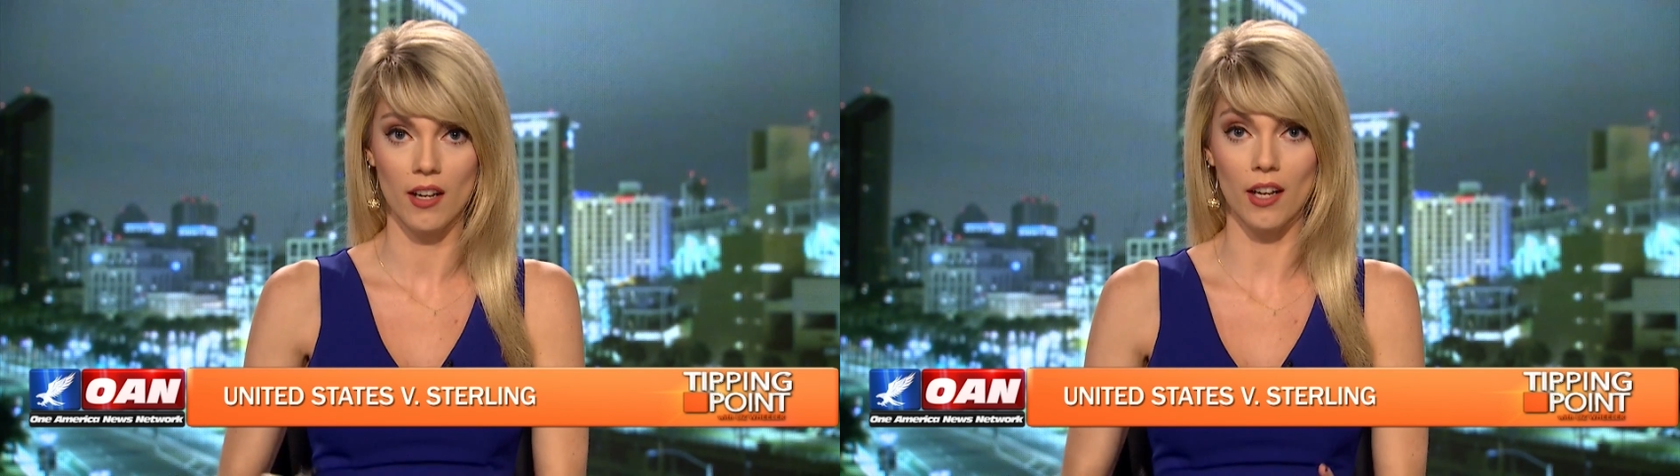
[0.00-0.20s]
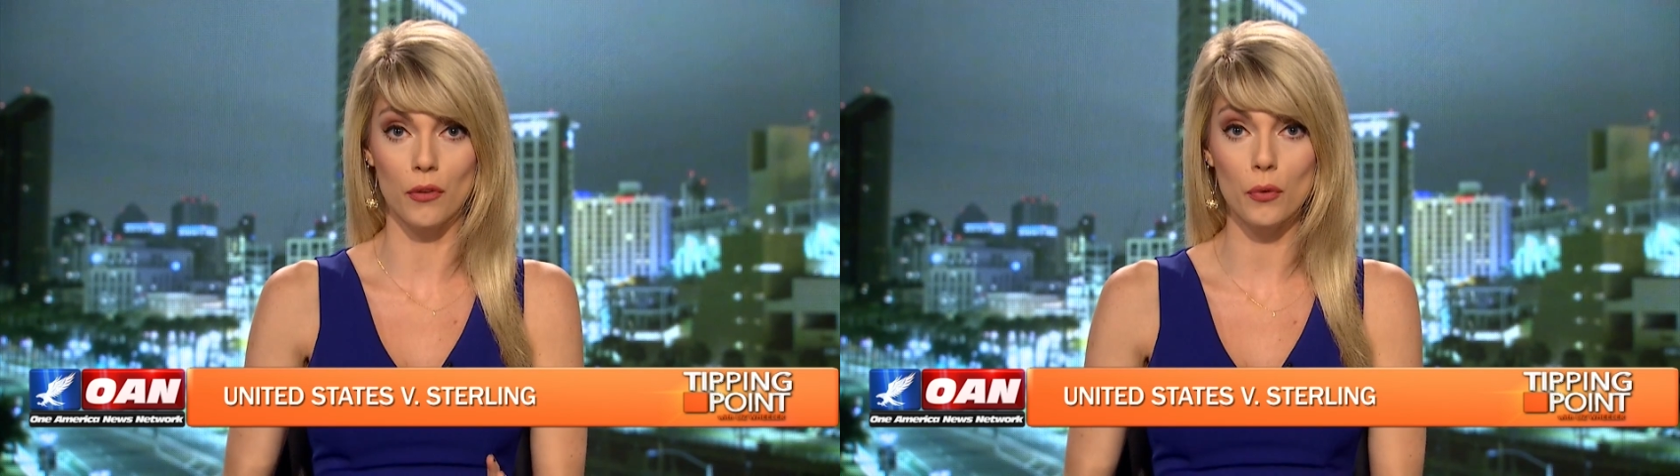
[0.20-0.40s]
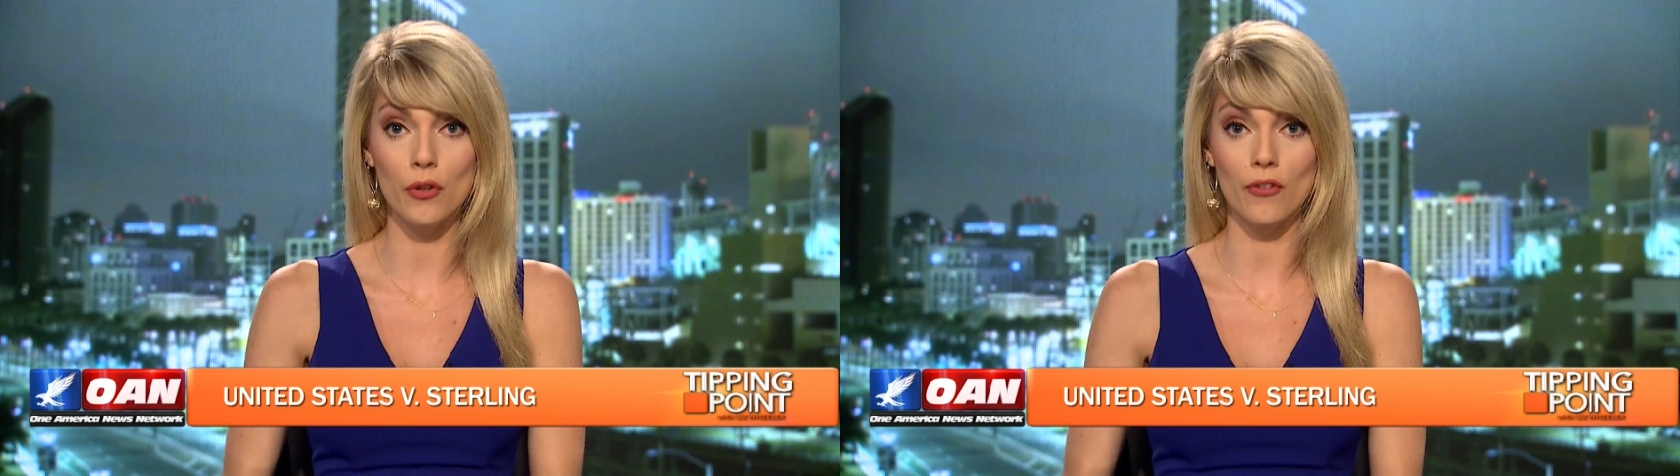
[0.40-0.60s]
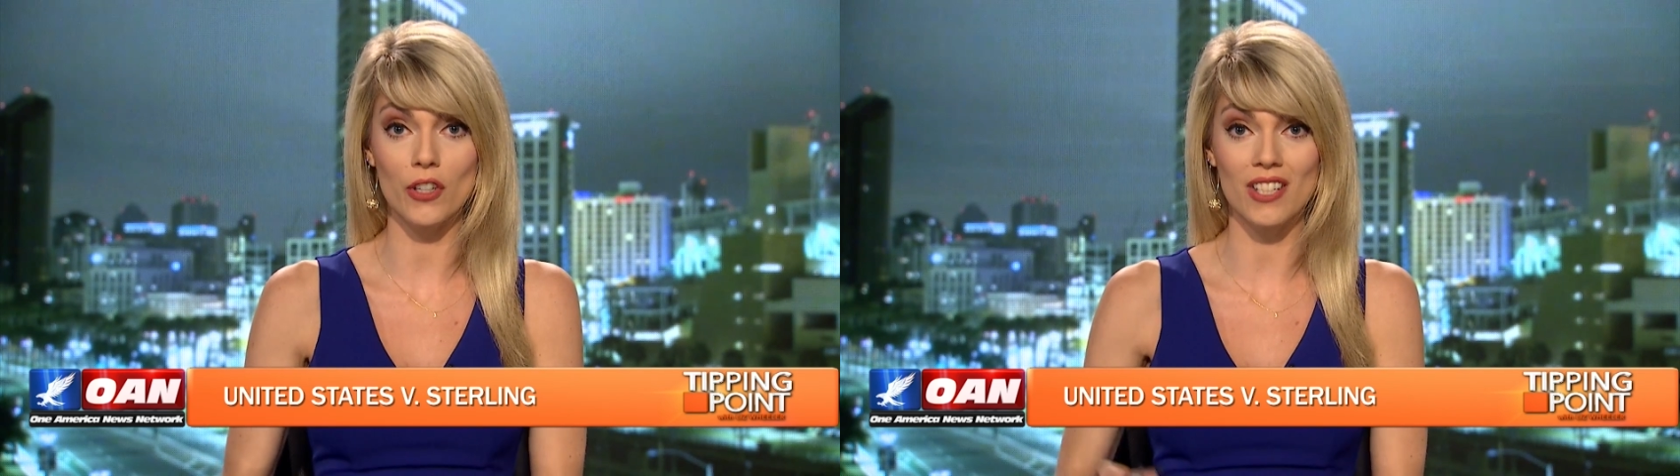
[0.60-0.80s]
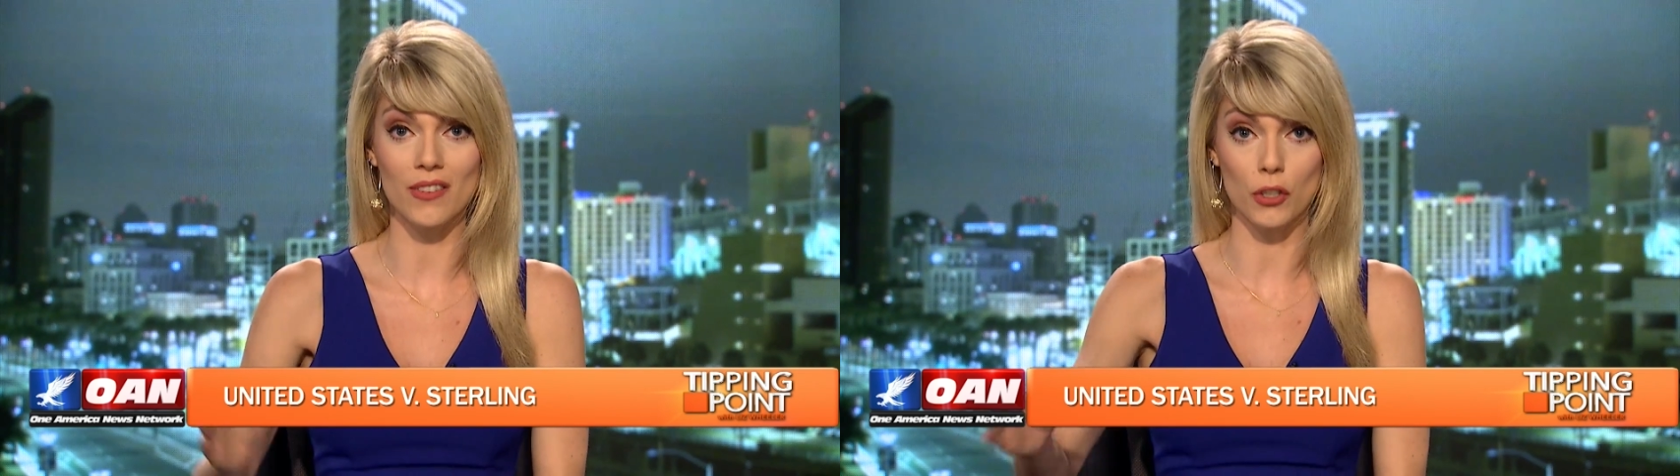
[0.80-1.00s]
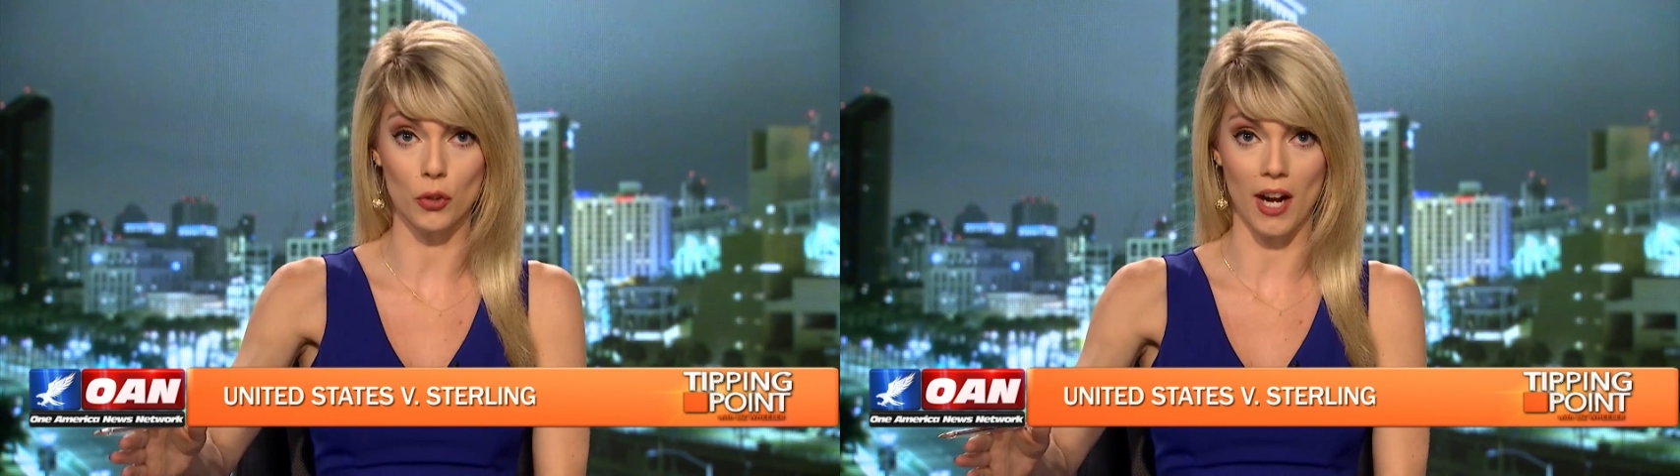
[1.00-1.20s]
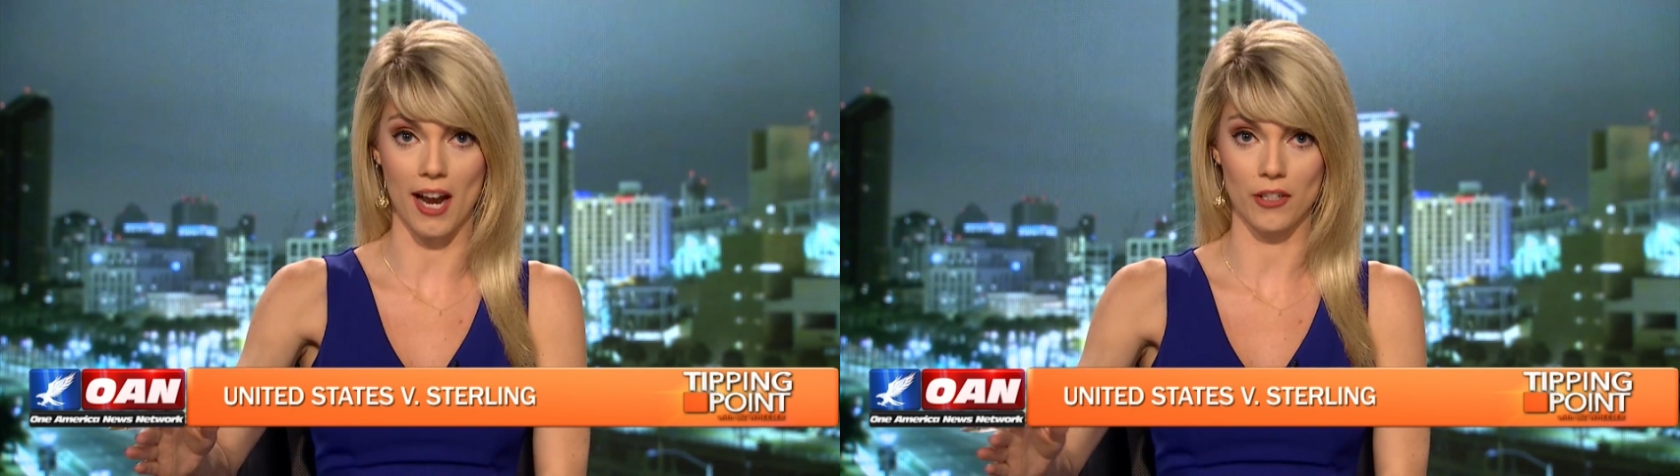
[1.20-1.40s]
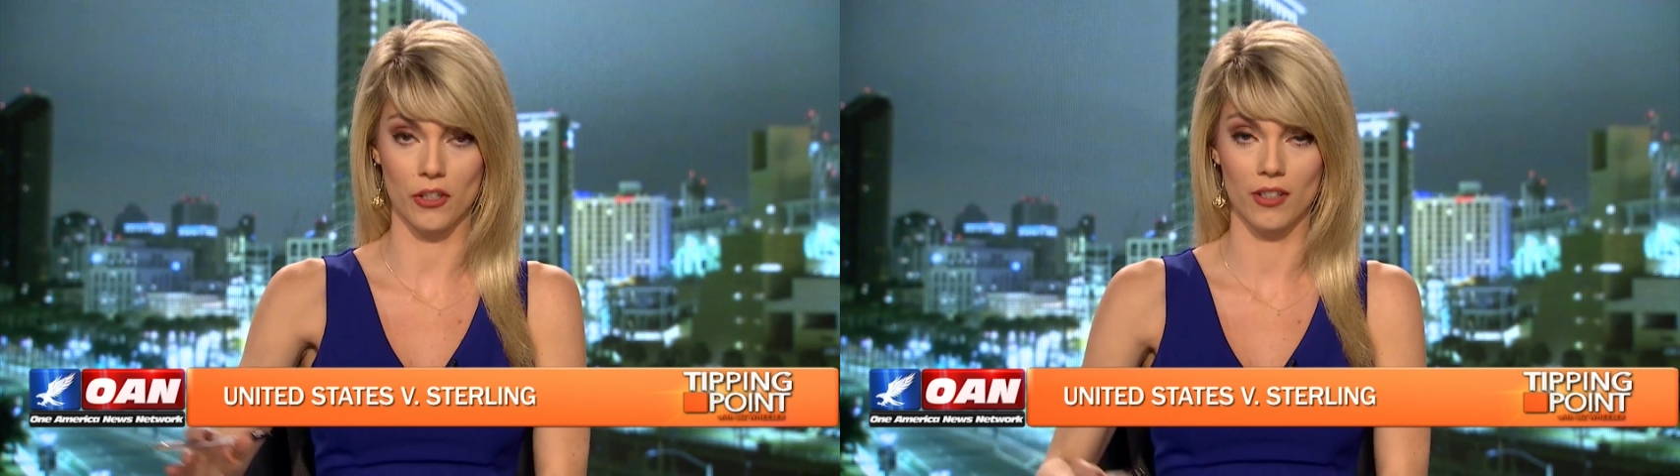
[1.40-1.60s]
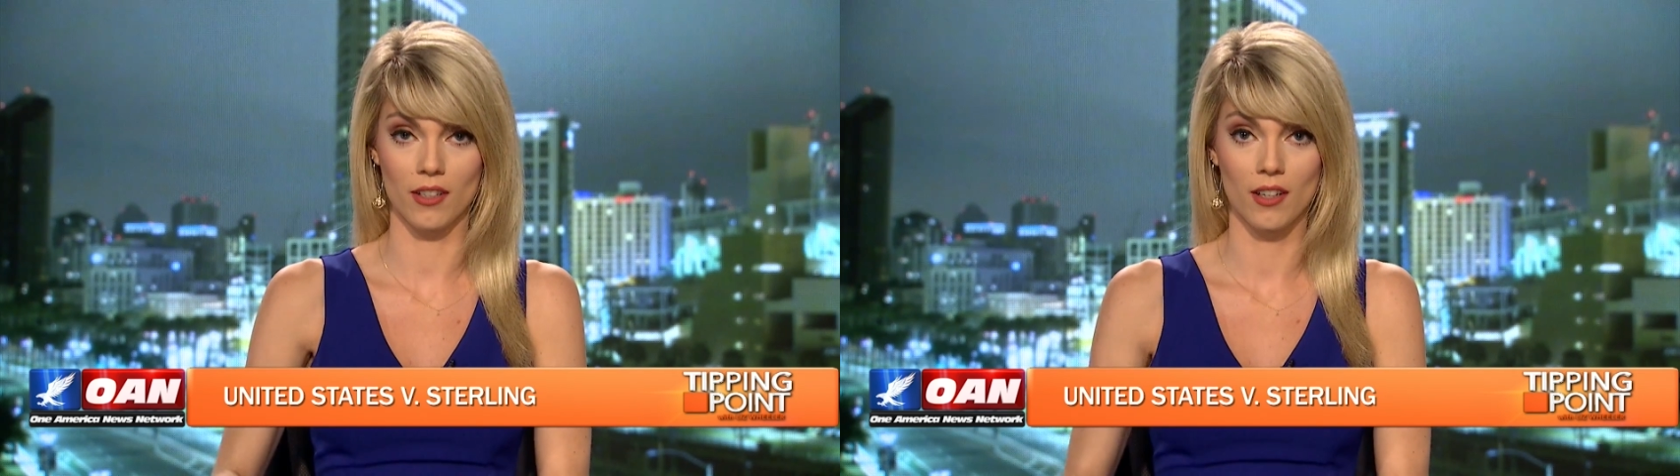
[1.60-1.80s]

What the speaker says: and threw the verse in the trash.